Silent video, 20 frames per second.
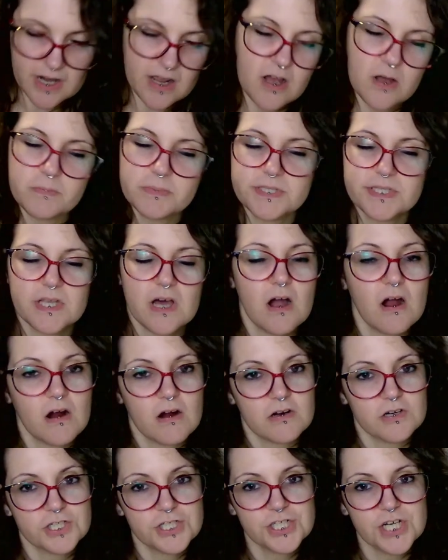helps the
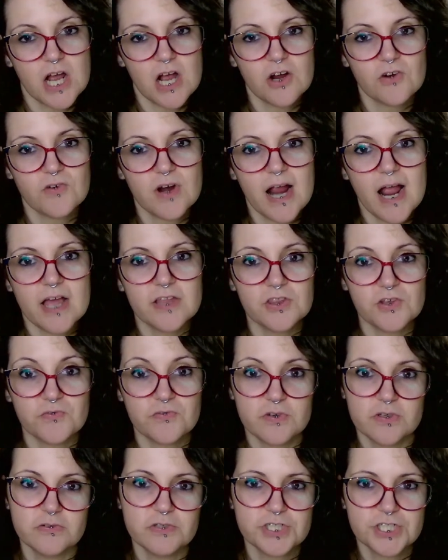heart chakra and the
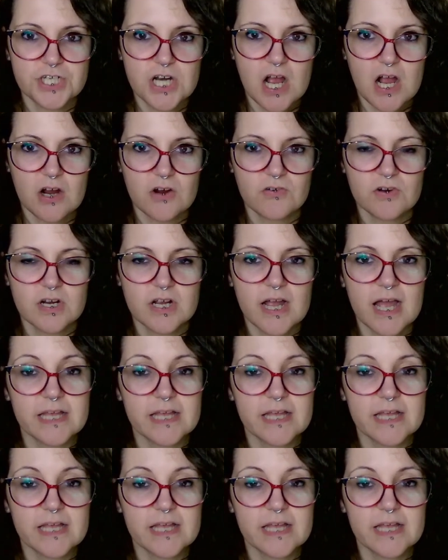root chakra